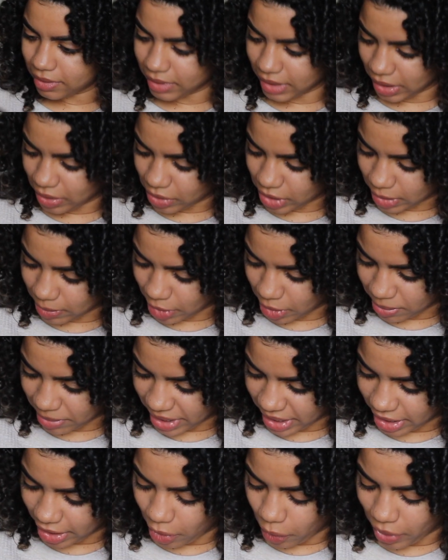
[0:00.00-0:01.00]
It don't smell
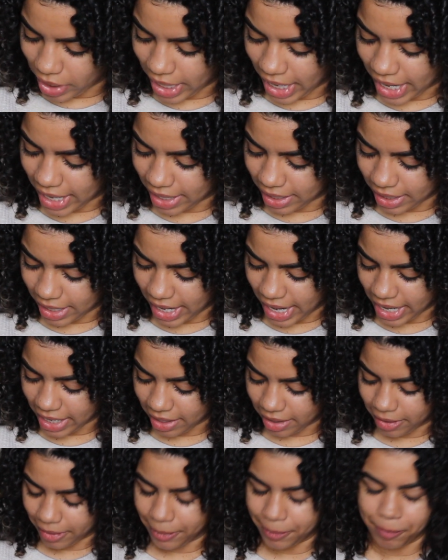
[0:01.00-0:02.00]
bad. It had
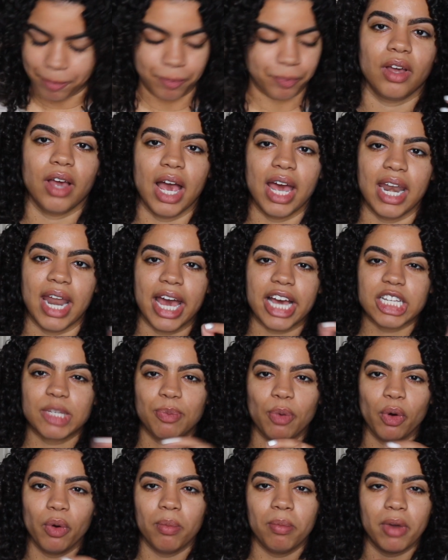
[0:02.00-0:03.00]
an
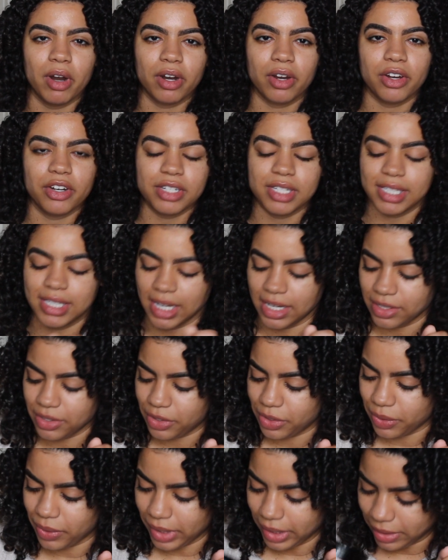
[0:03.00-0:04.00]
Expo marker scent
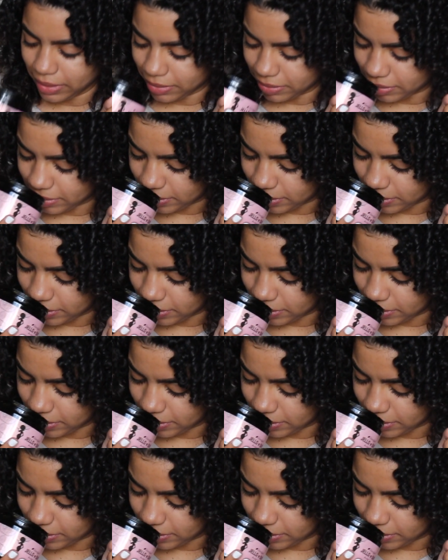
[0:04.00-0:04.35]
to it.